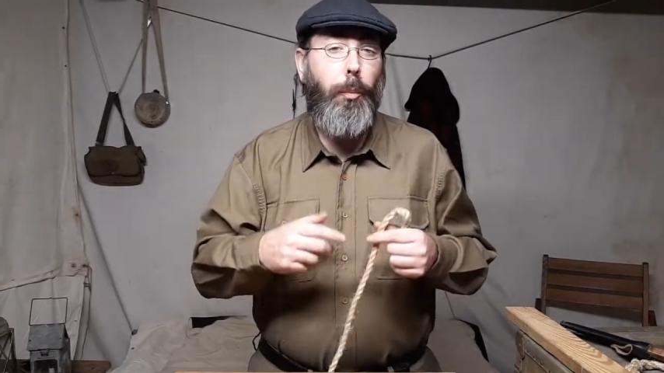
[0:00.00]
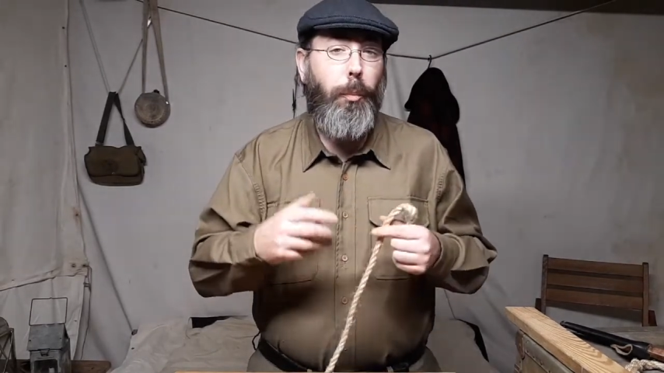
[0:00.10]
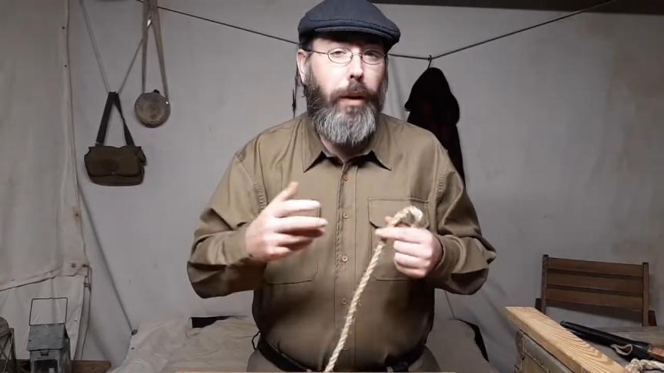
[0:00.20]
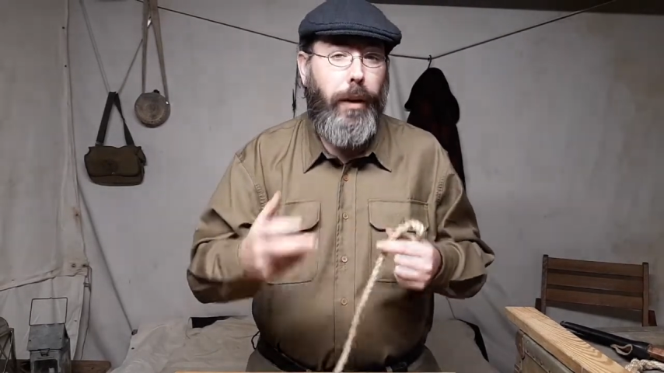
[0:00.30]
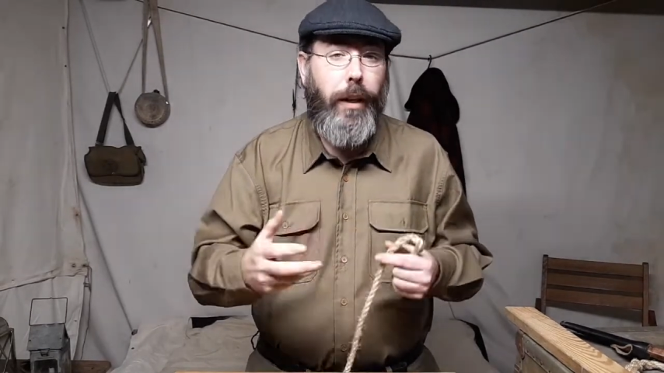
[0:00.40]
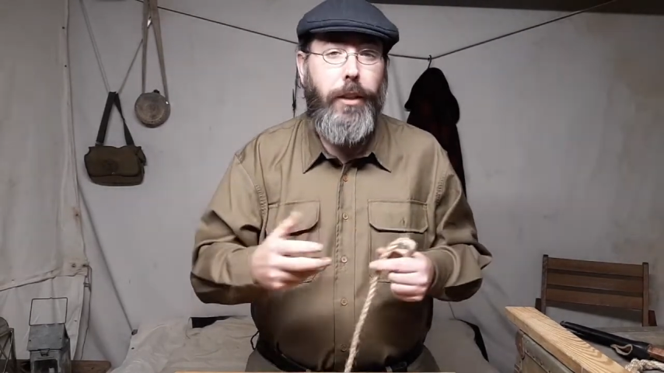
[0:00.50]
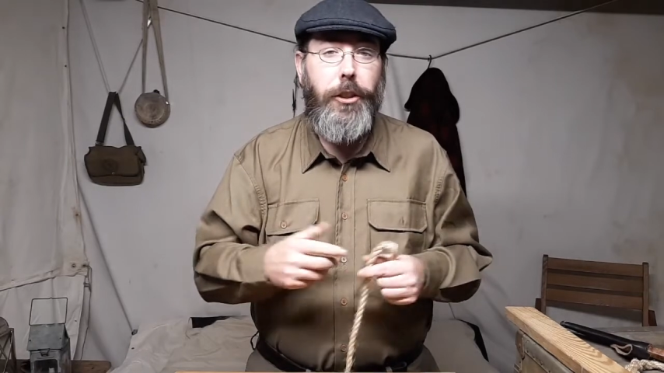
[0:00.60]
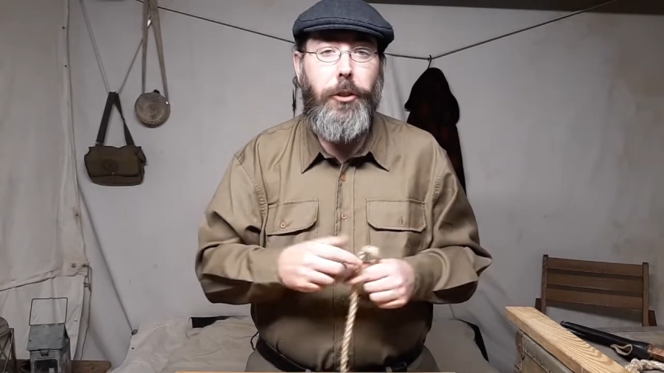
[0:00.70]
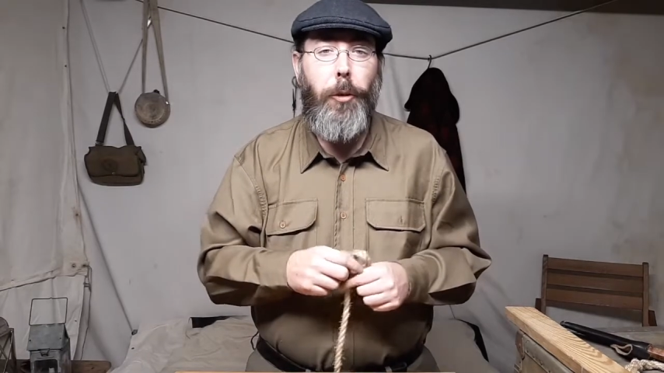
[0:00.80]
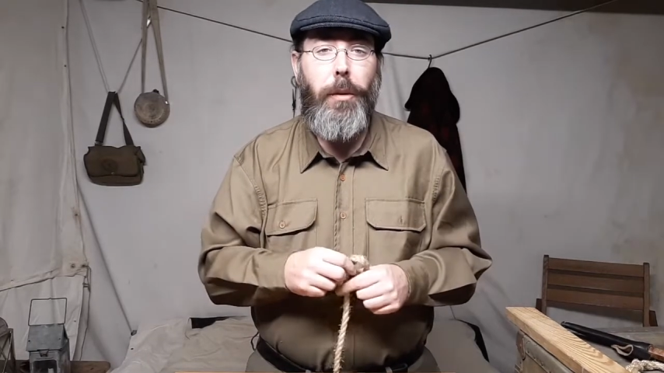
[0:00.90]
but again, it's
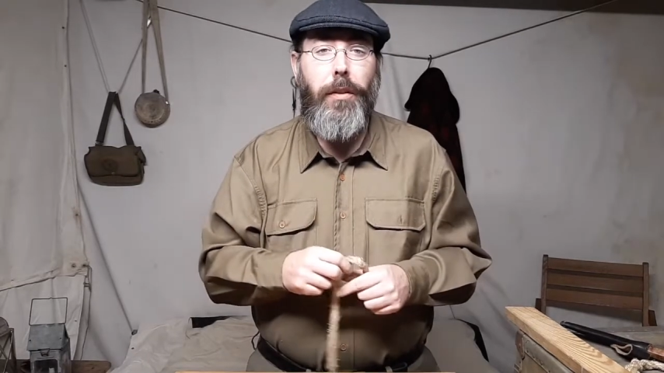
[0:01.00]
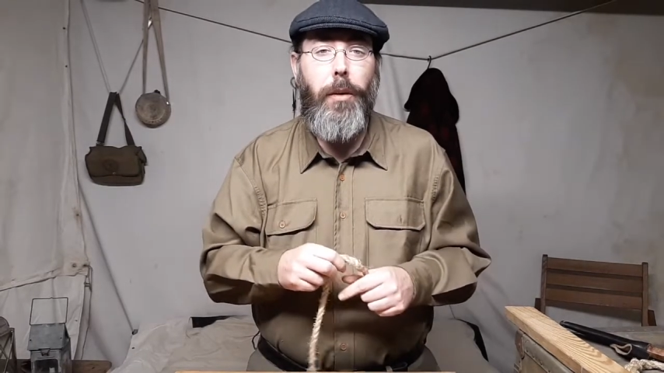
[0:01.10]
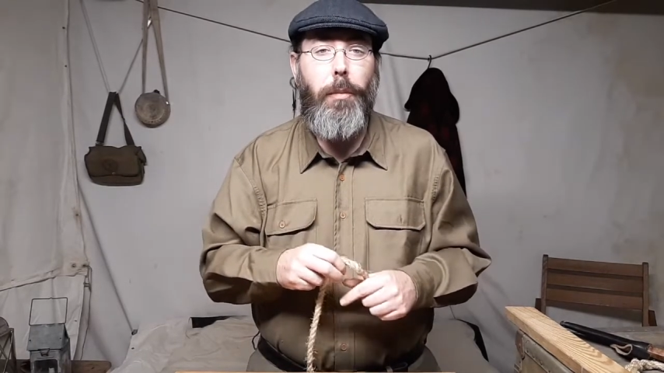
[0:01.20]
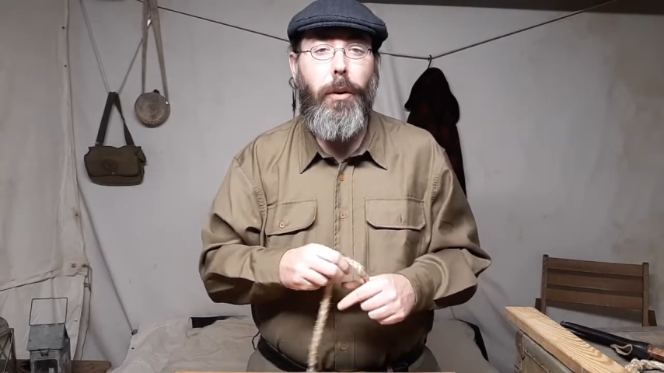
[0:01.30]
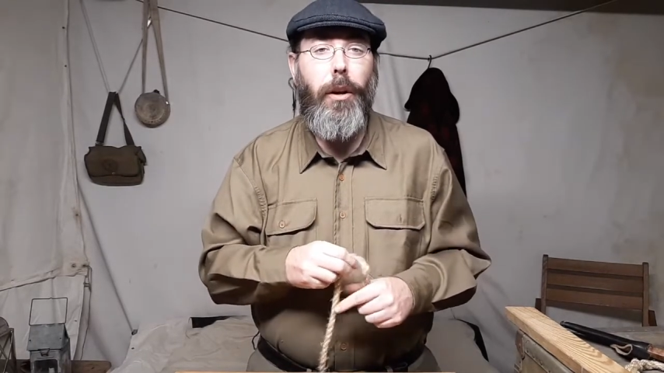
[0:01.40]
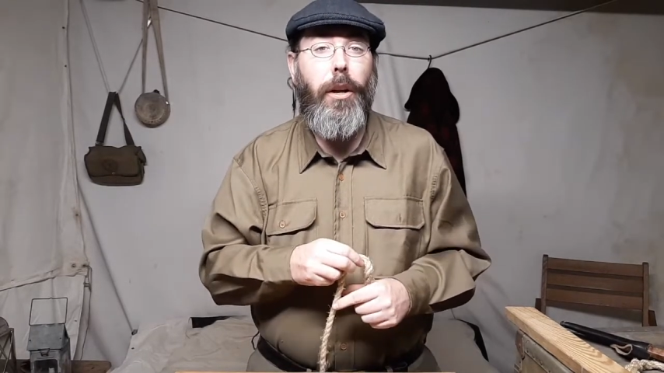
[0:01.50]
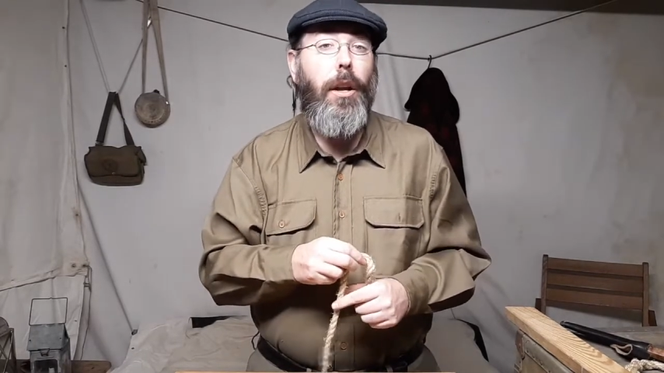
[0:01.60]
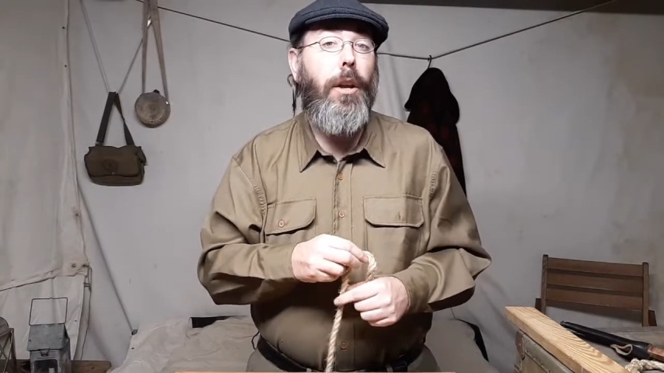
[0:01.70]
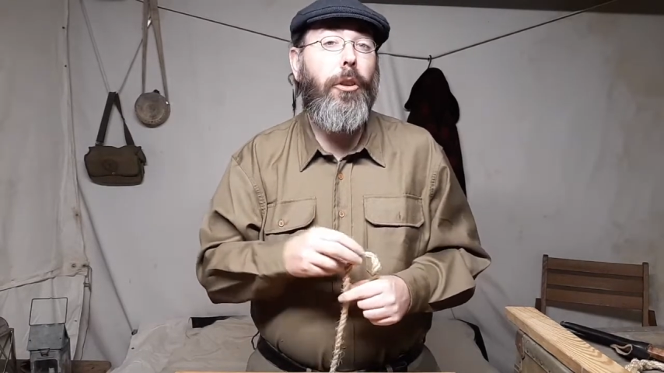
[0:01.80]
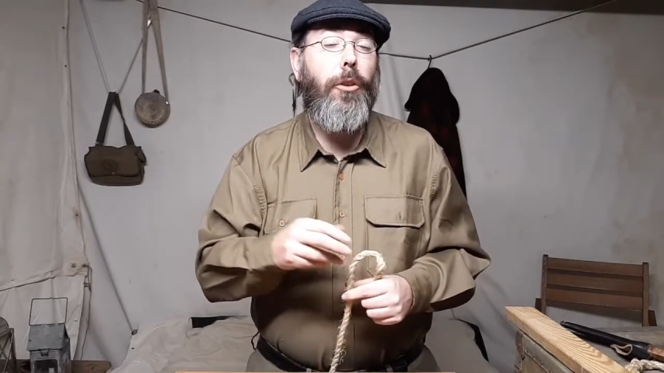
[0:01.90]
just going to be temporary.
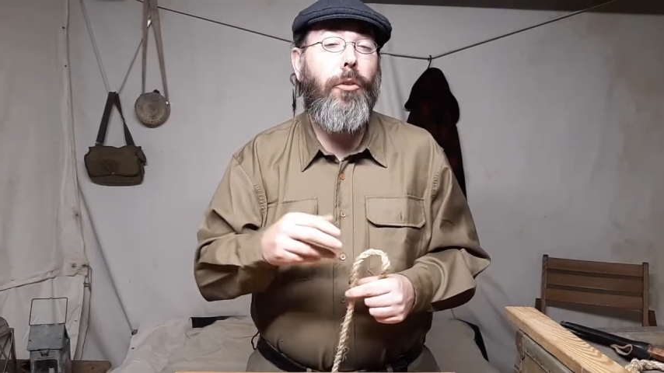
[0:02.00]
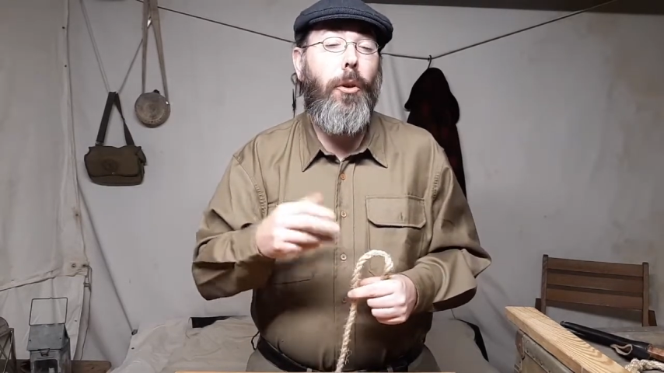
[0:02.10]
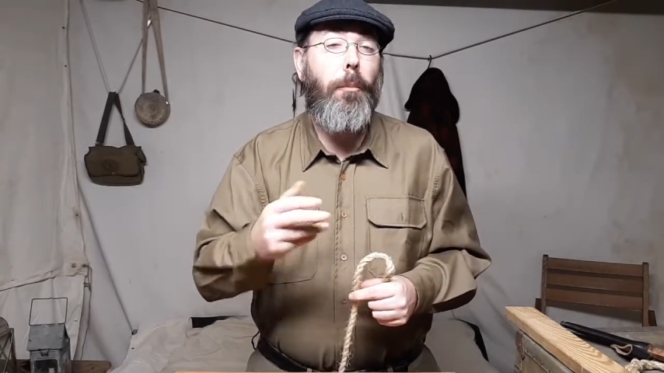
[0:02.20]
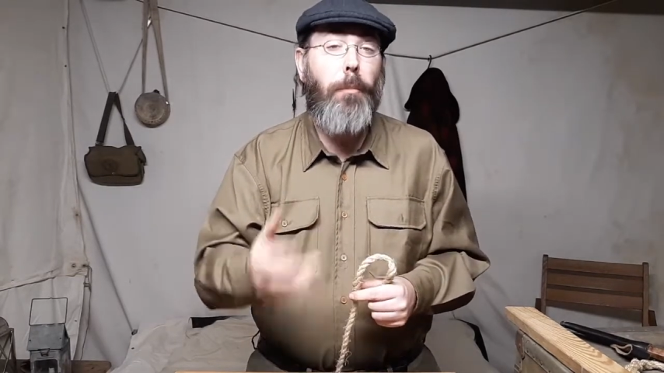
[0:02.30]
Using a